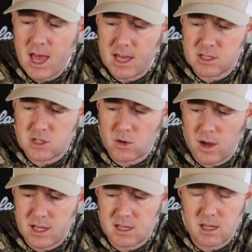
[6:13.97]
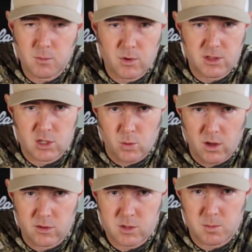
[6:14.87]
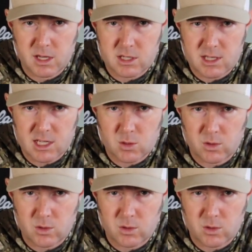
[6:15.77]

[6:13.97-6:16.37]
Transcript: and so I ended up with the 12s because that's